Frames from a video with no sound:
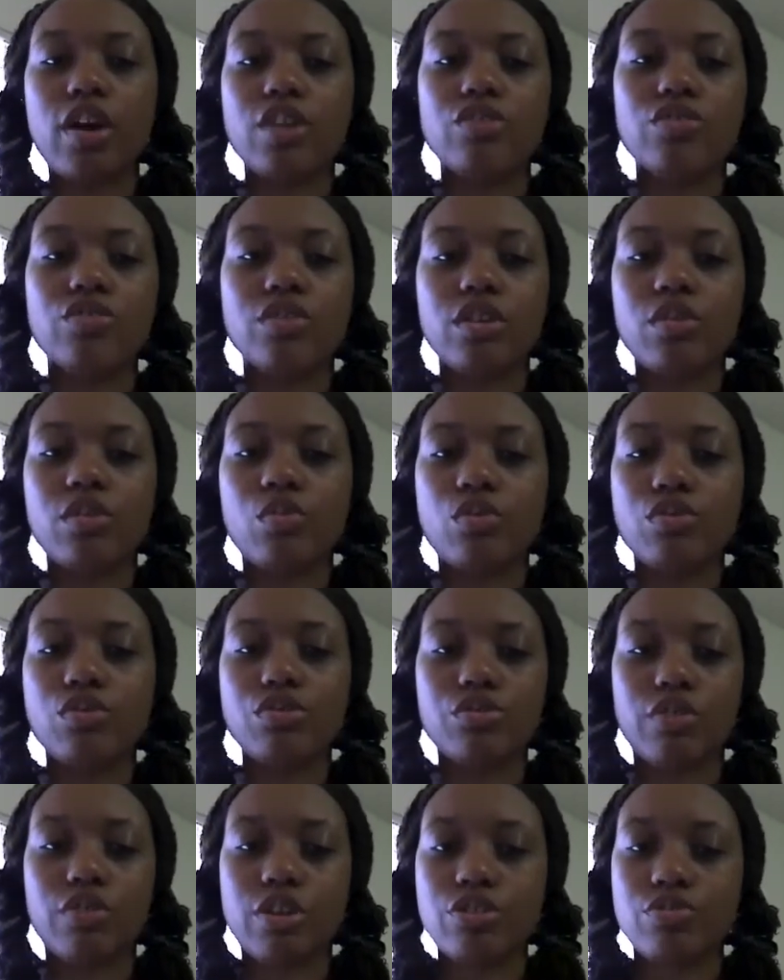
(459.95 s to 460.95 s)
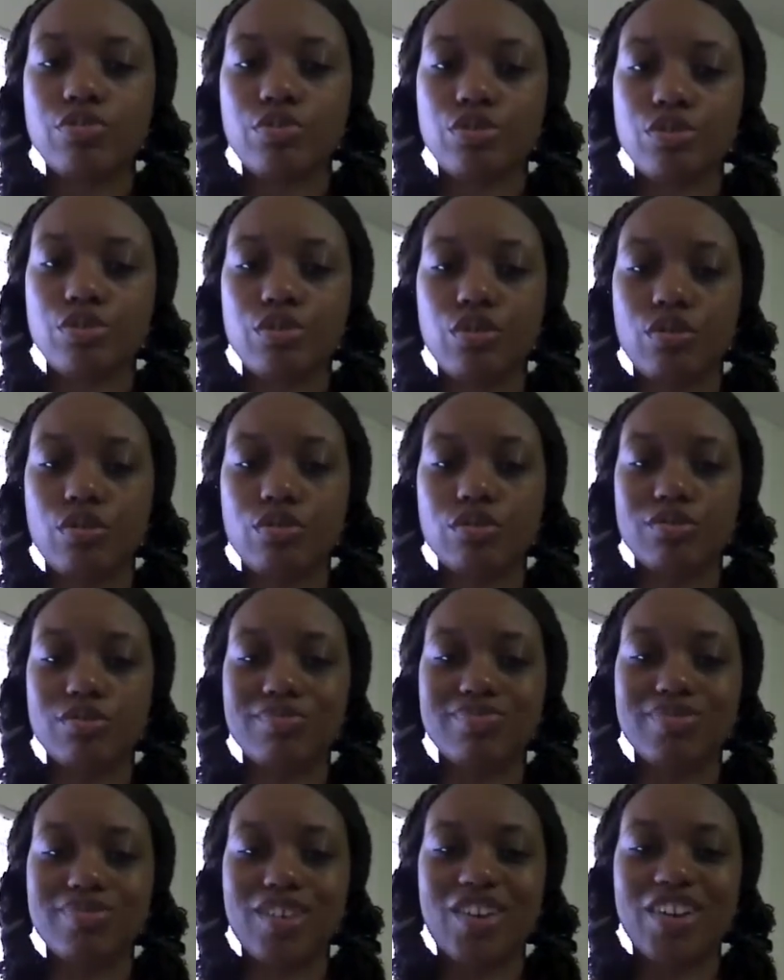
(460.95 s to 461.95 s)
you can get more scratch with your curls.
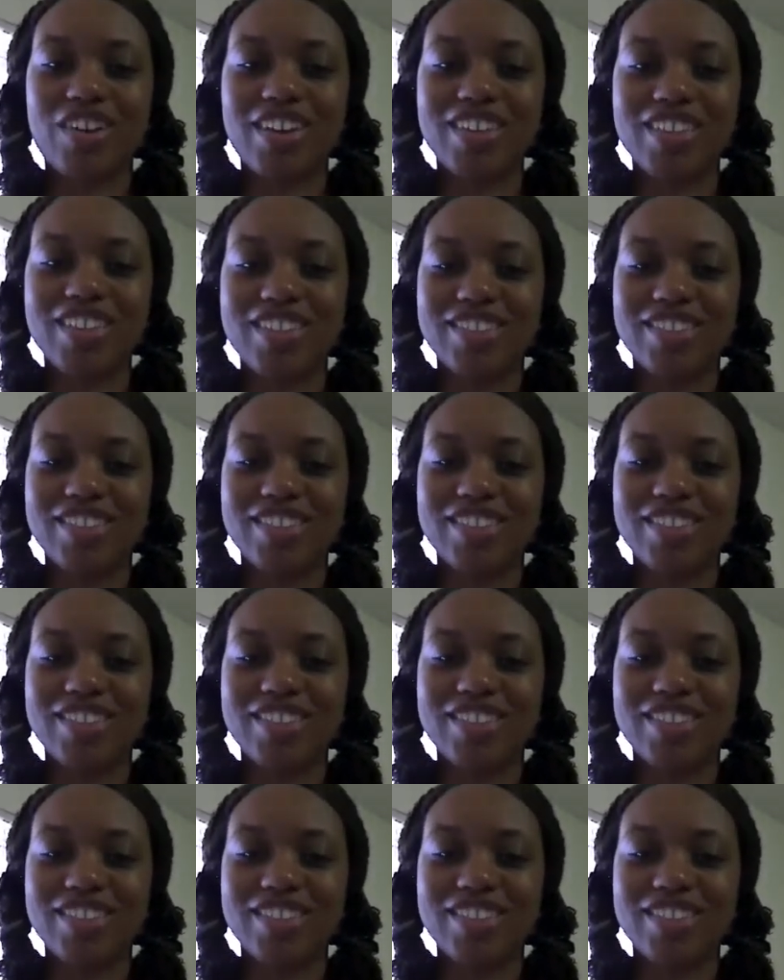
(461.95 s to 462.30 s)
Alright.